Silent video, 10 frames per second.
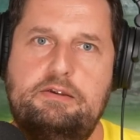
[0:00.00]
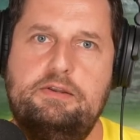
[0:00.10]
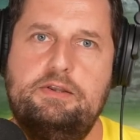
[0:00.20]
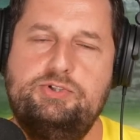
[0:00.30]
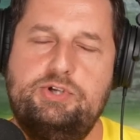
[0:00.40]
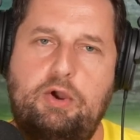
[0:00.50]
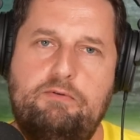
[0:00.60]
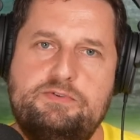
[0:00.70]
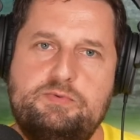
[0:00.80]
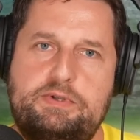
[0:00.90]
the
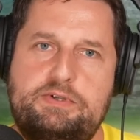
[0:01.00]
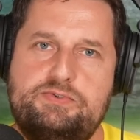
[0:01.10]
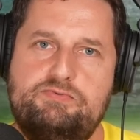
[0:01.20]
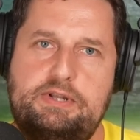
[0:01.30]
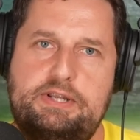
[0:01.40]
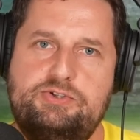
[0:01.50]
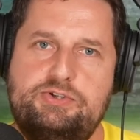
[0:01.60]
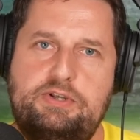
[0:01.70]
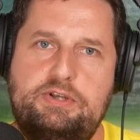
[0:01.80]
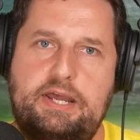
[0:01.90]
Jehovah's Witness
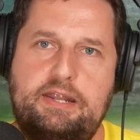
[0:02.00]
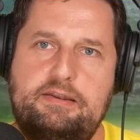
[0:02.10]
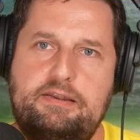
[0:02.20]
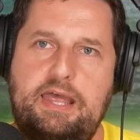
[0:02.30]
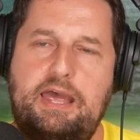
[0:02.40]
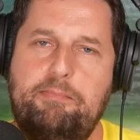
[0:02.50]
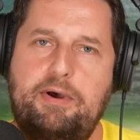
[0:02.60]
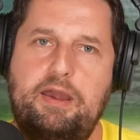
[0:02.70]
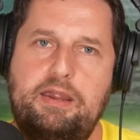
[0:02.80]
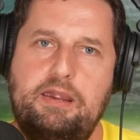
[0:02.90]
religion and
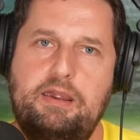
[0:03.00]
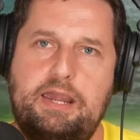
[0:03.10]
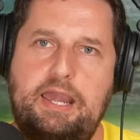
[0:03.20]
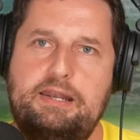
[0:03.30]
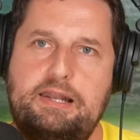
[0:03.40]
thereby gain